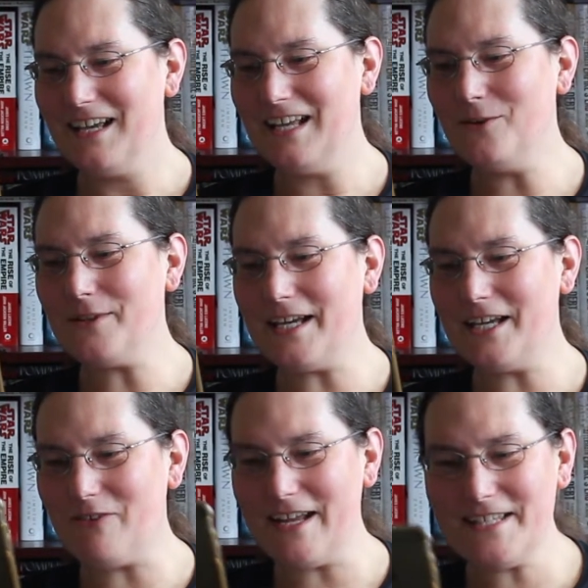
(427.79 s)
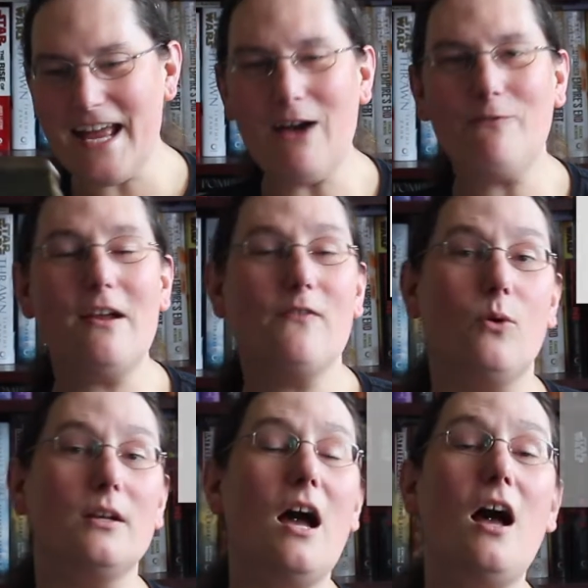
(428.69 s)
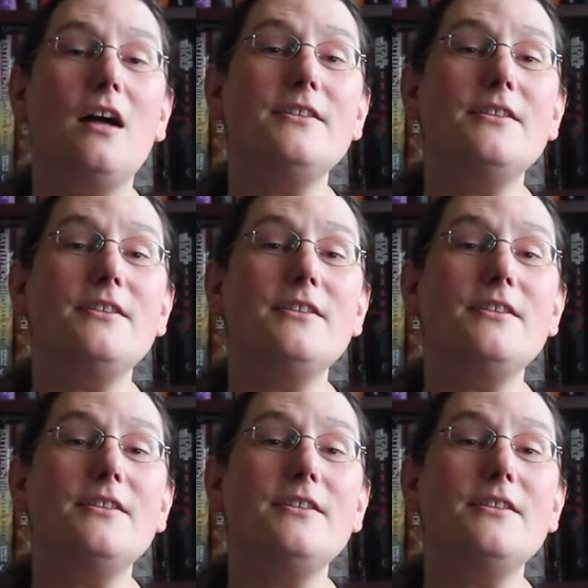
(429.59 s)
It looked like a great day out for everyone. Uh,